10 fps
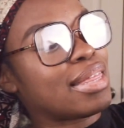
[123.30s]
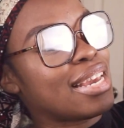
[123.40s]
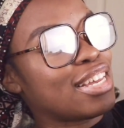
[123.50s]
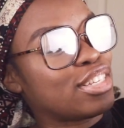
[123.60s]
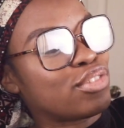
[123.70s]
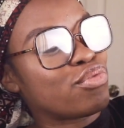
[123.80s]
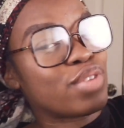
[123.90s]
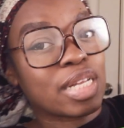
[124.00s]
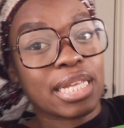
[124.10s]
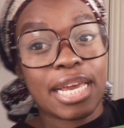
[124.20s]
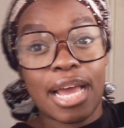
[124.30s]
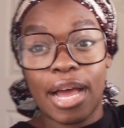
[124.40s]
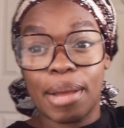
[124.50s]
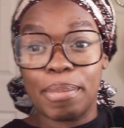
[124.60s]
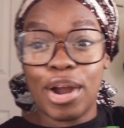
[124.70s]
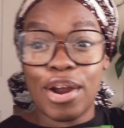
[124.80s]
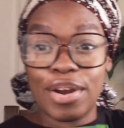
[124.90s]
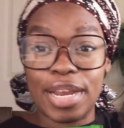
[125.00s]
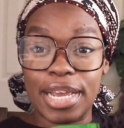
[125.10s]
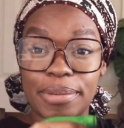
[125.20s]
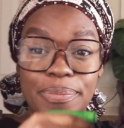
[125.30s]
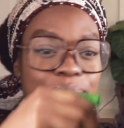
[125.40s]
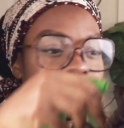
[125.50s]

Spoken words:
think is really hurting